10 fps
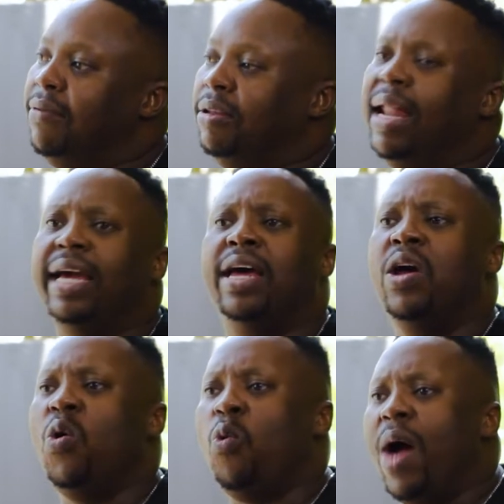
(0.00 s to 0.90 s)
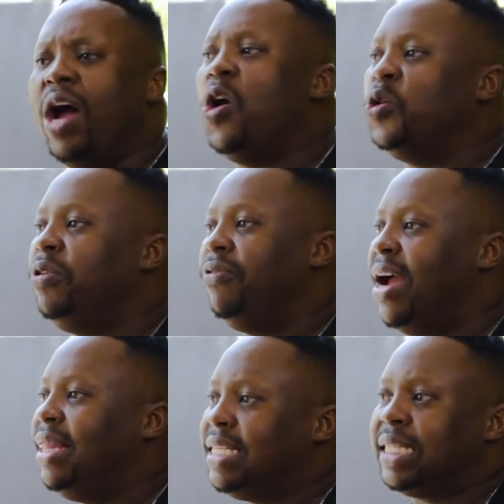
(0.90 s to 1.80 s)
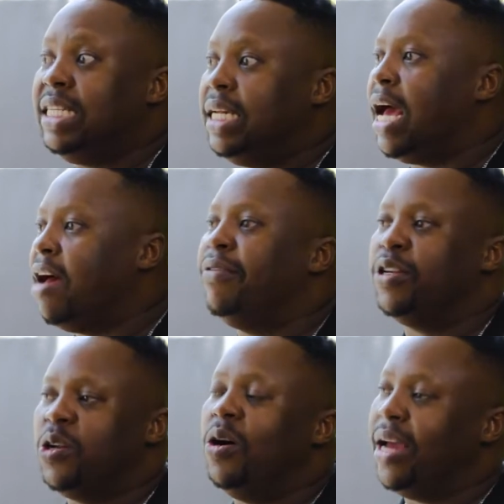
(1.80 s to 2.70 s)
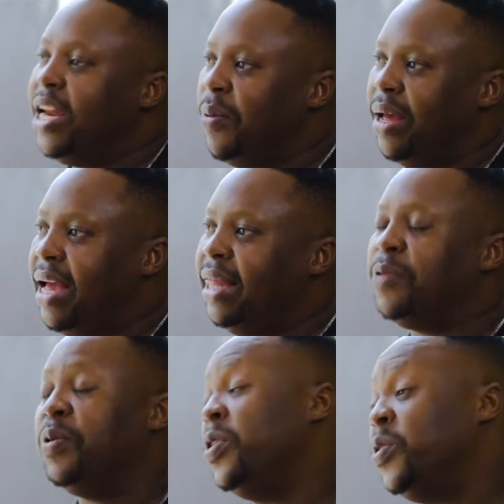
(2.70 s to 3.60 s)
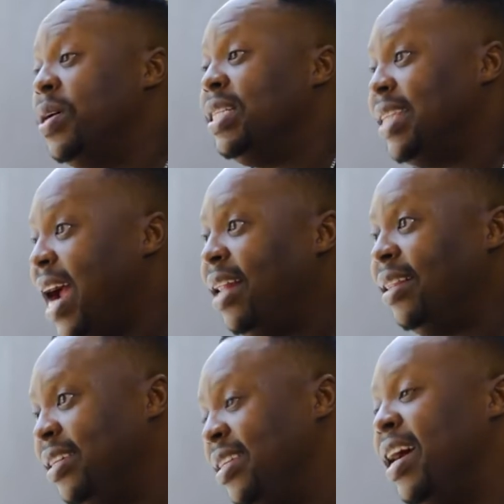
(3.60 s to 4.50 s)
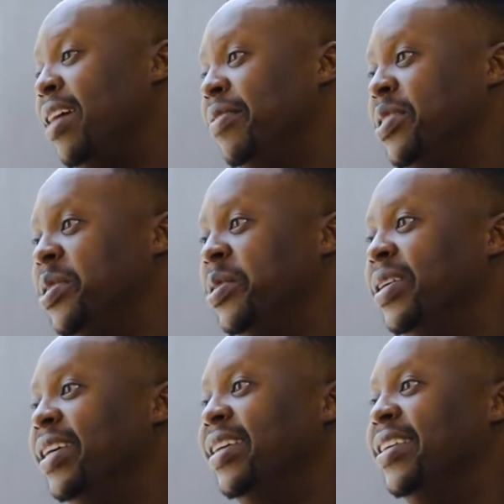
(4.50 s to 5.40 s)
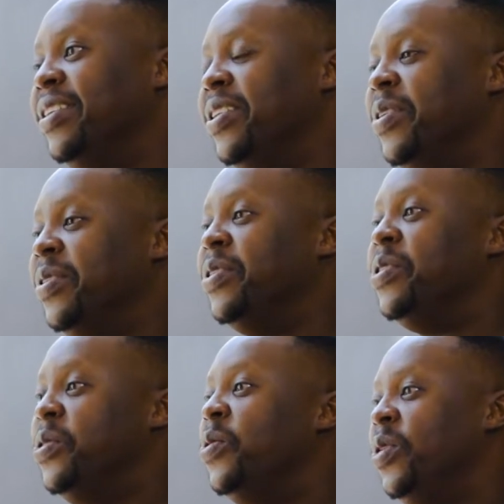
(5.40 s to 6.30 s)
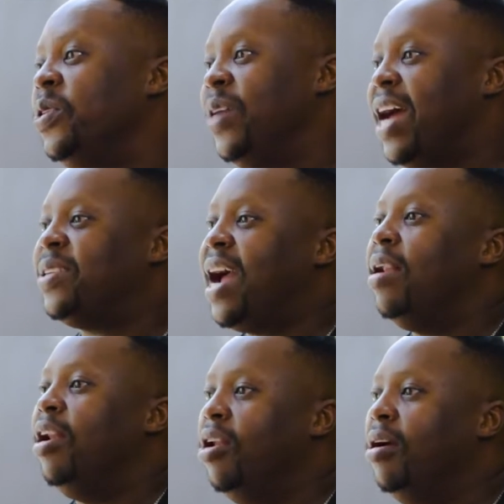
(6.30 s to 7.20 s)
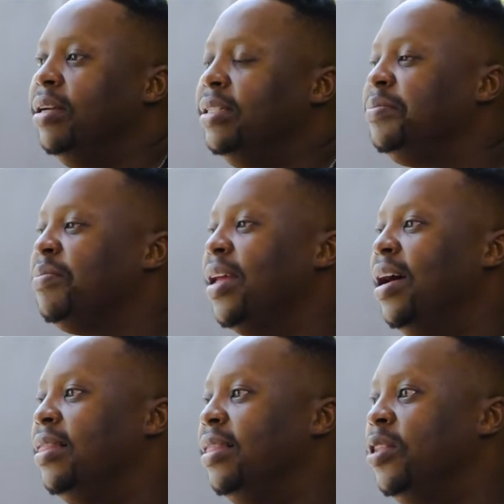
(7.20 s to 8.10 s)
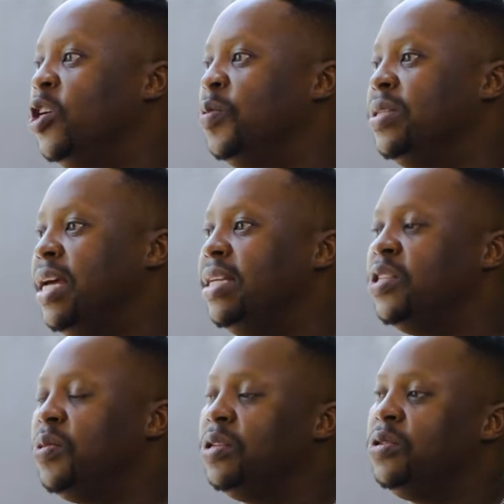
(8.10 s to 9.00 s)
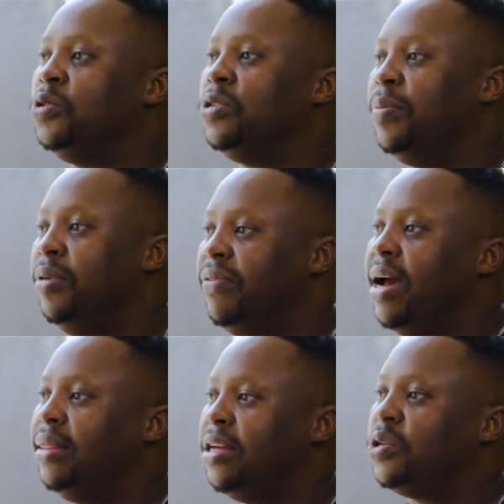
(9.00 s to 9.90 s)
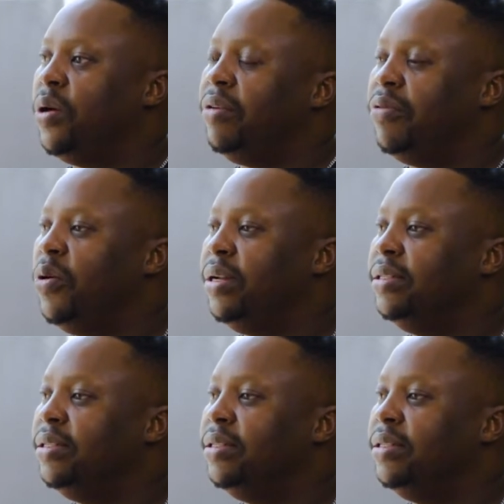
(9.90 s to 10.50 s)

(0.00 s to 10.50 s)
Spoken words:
They're like, why can't we find the Slisha Nafa song anyway? And that's because it wasn't titled Slisha Nafa. So, you know, you had to kind of learn those mistakes as well to simplify things going forward.